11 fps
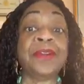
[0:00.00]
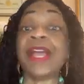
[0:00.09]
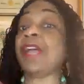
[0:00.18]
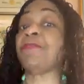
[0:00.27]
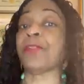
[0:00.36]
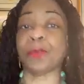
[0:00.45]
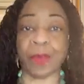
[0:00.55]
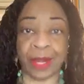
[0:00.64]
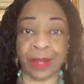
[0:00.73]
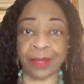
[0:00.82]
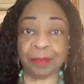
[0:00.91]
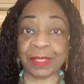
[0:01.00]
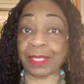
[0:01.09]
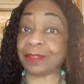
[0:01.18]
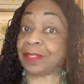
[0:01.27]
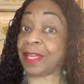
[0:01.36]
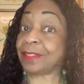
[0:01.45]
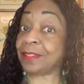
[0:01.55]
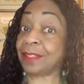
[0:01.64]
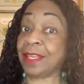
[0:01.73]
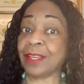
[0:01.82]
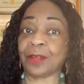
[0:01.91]
everywhere, because that's
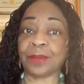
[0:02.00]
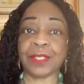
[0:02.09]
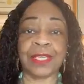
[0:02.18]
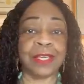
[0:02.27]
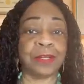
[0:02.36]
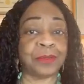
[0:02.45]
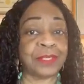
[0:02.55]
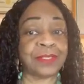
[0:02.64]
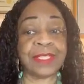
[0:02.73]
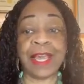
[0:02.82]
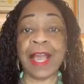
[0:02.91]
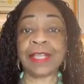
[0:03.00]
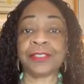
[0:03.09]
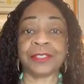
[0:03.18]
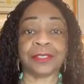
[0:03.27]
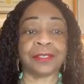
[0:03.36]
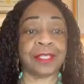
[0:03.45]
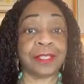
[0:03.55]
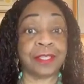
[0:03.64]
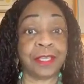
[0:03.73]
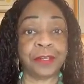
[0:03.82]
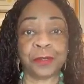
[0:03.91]
Leo. Leo is the actor, the
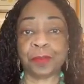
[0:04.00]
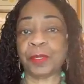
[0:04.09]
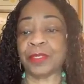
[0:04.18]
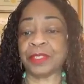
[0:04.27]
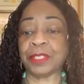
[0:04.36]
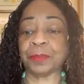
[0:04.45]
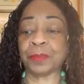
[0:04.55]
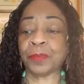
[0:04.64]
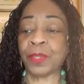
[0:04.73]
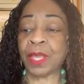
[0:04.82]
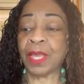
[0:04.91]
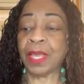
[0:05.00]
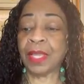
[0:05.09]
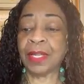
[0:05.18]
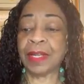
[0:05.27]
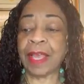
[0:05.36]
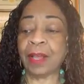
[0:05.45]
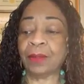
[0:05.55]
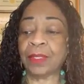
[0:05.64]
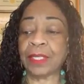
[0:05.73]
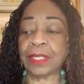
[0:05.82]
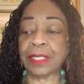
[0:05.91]
theater person. Now,
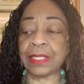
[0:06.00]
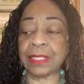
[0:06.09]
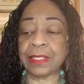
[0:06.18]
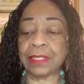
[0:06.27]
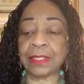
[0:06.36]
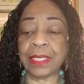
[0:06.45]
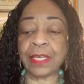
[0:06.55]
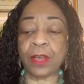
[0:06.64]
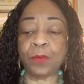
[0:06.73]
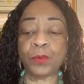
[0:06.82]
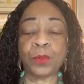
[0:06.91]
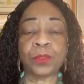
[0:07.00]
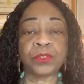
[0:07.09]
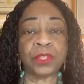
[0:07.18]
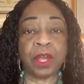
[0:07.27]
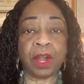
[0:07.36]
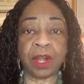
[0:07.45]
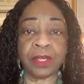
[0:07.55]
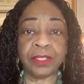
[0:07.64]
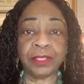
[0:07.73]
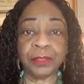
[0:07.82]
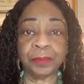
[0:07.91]
Leo rules the
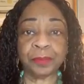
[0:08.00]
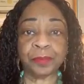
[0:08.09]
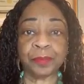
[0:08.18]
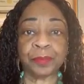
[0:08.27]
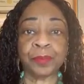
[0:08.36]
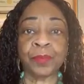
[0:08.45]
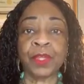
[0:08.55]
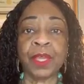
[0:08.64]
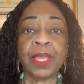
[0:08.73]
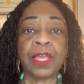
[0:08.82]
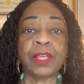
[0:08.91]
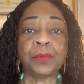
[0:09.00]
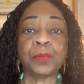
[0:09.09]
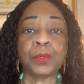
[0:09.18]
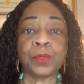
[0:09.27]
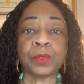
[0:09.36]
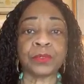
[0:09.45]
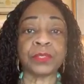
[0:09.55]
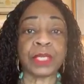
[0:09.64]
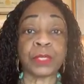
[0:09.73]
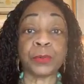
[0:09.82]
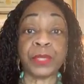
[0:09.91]
heart. It rules
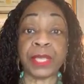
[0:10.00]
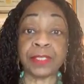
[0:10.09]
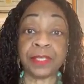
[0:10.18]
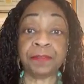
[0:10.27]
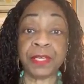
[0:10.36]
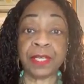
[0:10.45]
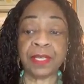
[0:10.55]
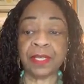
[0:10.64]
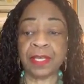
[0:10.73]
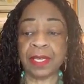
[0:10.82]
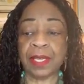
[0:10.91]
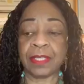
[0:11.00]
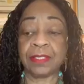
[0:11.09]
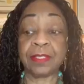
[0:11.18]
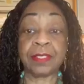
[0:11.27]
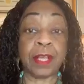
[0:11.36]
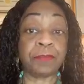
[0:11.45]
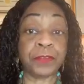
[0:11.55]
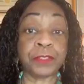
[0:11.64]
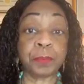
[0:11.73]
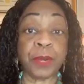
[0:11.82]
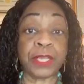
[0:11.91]
creativity,
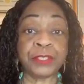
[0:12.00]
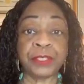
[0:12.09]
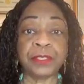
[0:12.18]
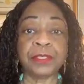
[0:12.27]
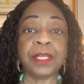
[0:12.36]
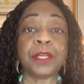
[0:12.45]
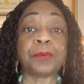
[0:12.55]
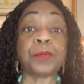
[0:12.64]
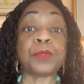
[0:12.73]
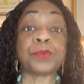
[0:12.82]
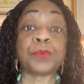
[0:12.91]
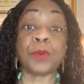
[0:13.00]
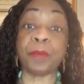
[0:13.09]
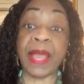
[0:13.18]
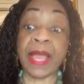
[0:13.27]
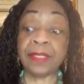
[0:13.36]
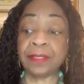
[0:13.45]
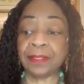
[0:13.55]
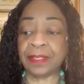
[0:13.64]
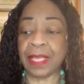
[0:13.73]
self-expression. It rules romance.